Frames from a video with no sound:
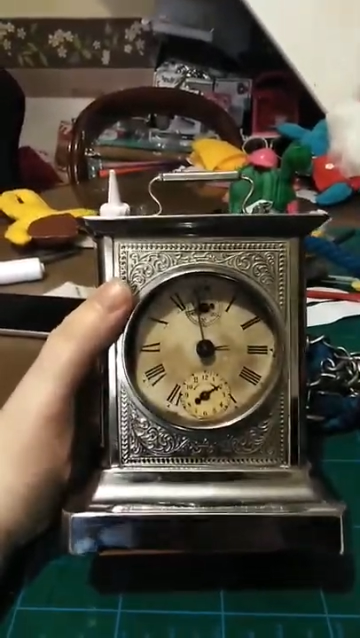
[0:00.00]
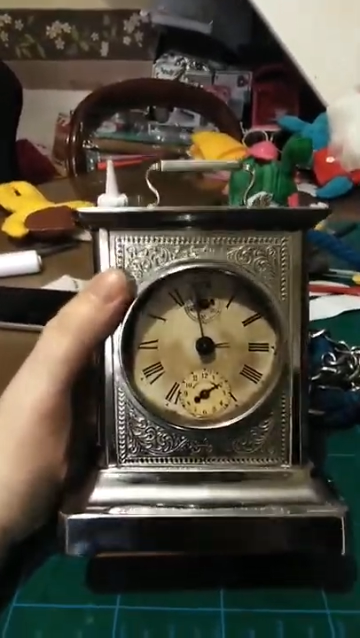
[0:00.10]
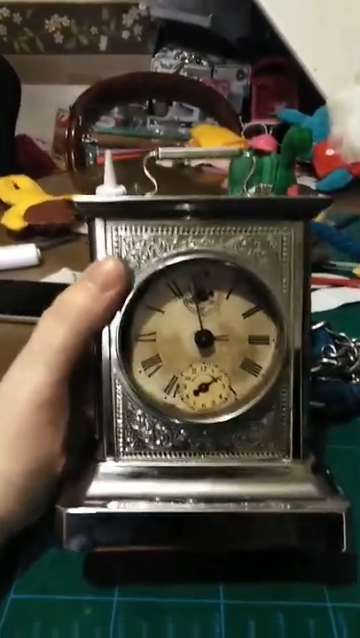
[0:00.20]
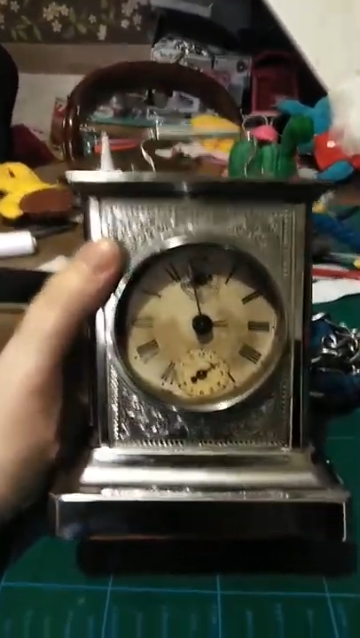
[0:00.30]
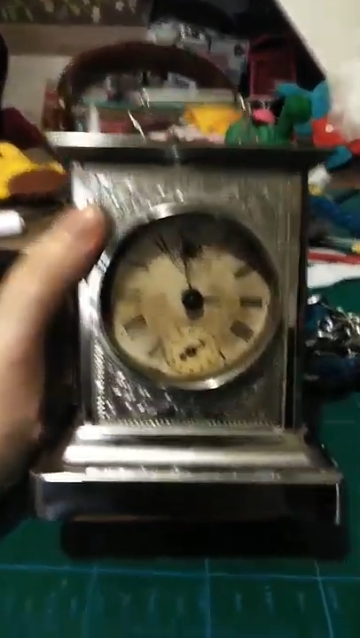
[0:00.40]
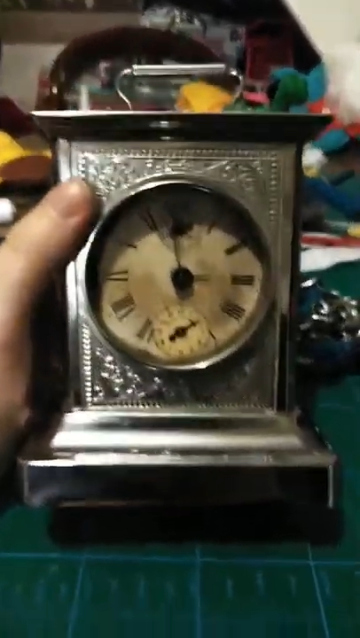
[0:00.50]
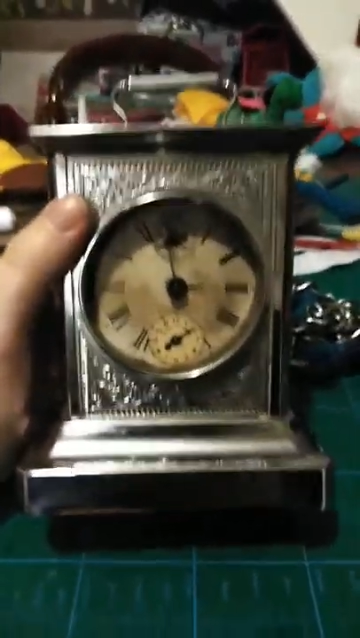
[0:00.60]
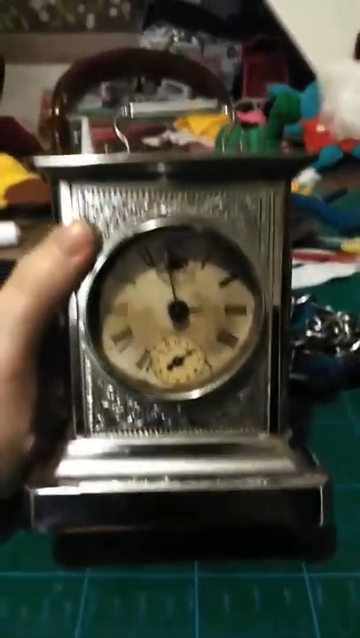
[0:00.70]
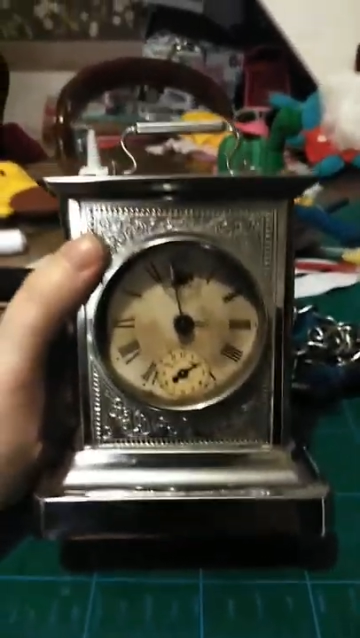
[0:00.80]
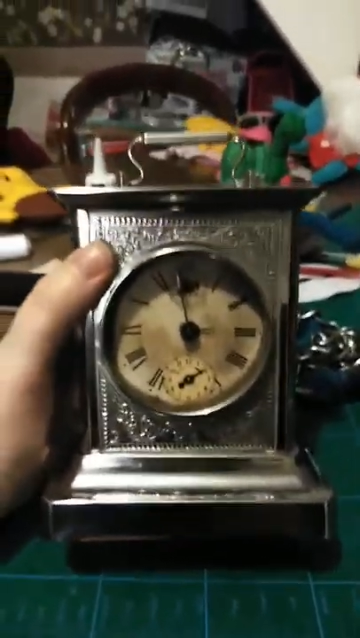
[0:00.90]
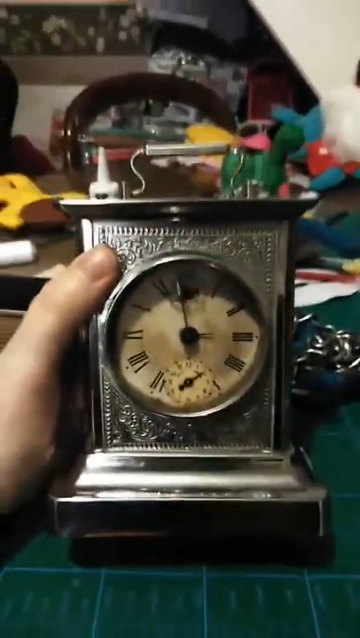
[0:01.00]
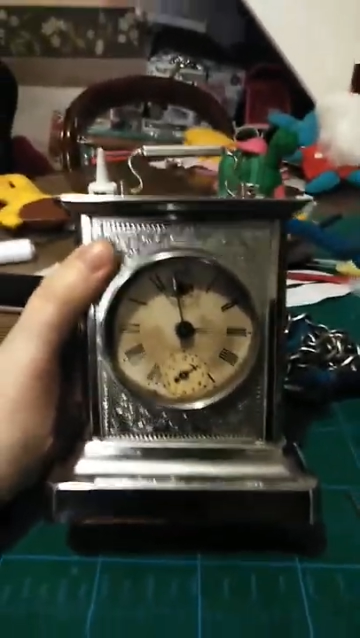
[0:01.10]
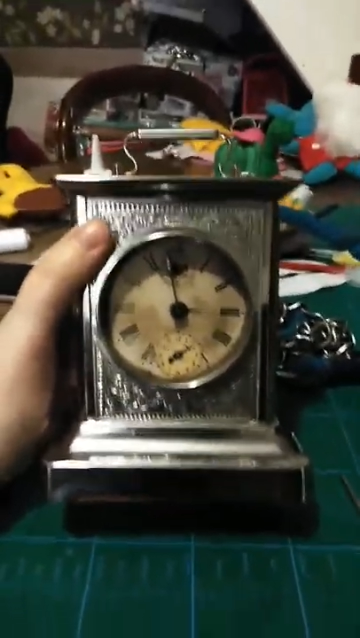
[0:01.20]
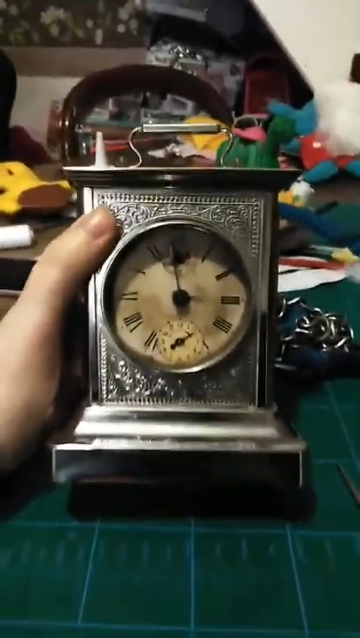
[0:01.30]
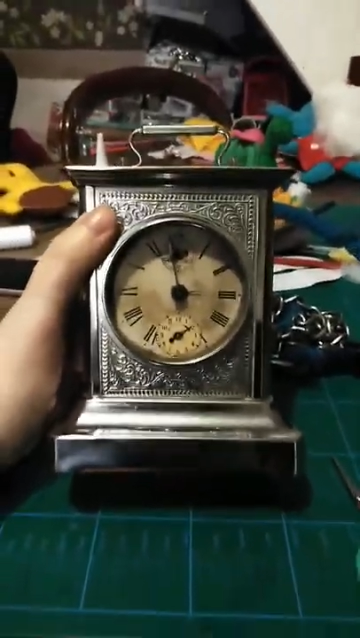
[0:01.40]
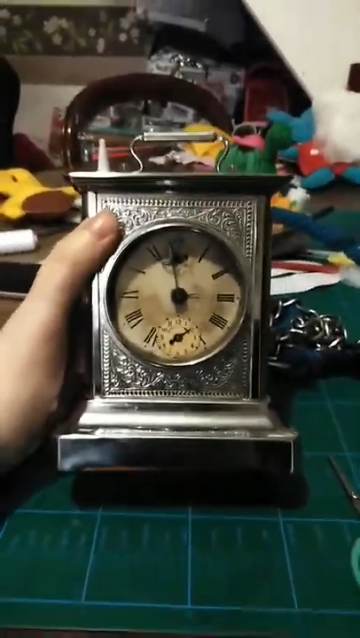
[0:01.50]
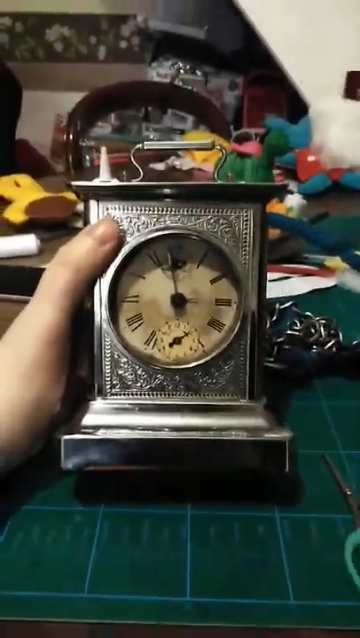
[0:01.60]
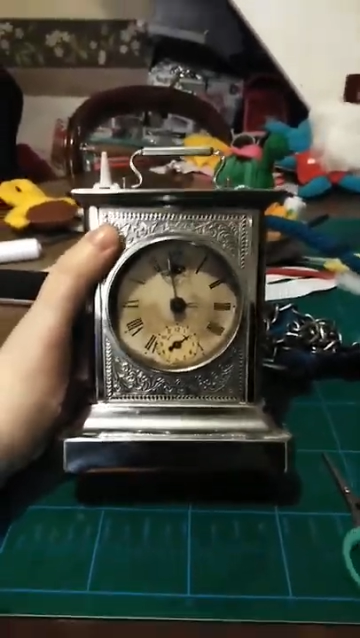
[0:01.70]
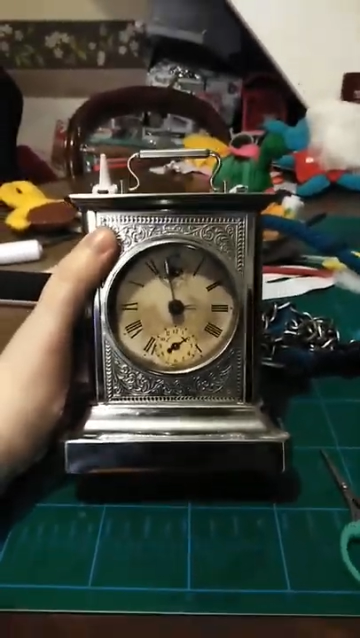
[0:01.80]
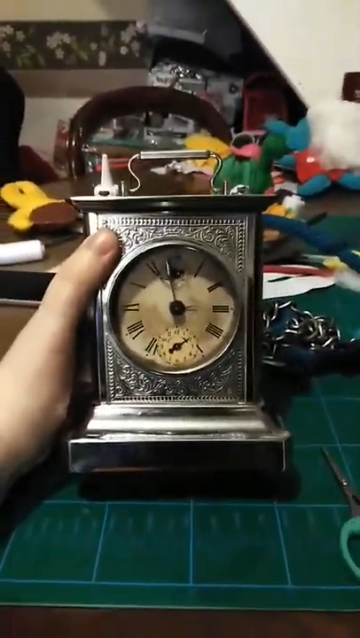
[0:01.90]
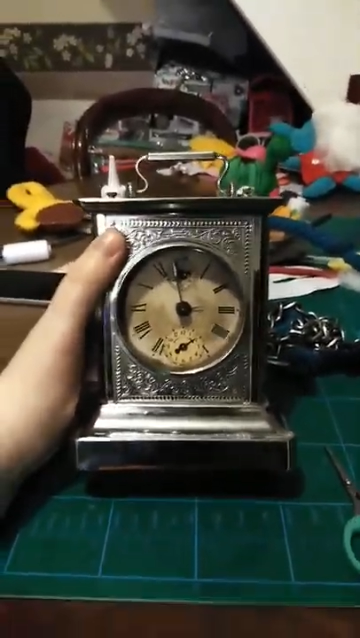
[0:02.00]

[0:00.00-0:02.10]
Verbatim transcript: It is a beautiful piece.